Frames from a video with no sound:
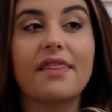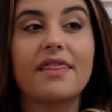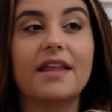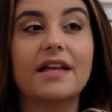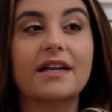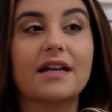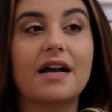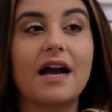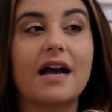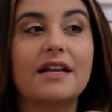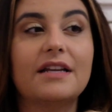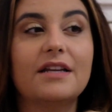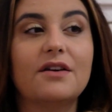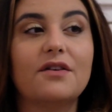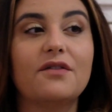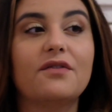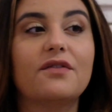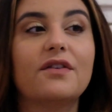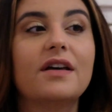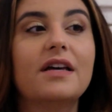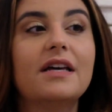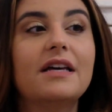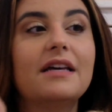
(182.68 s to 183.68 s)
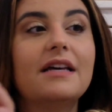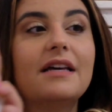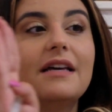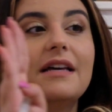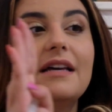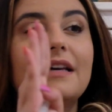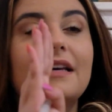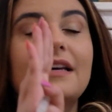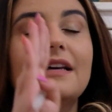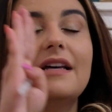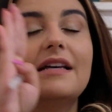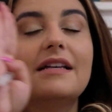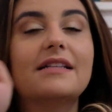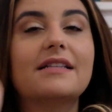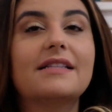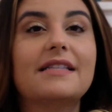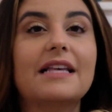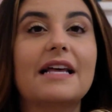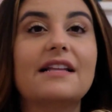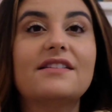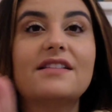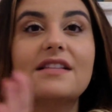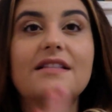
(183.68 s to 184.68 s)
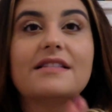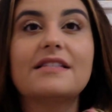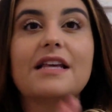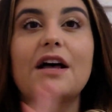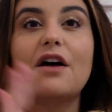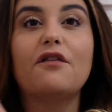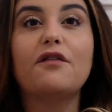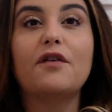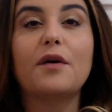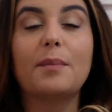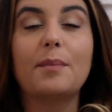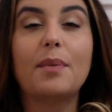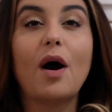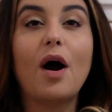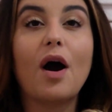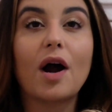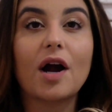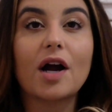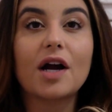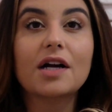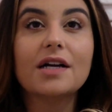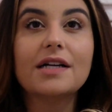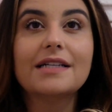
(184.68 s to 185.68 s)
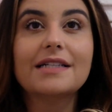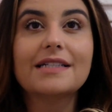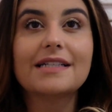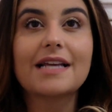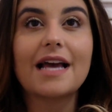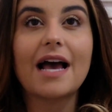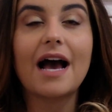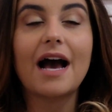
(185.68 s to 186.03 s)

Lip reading: that kind of sets itself apart.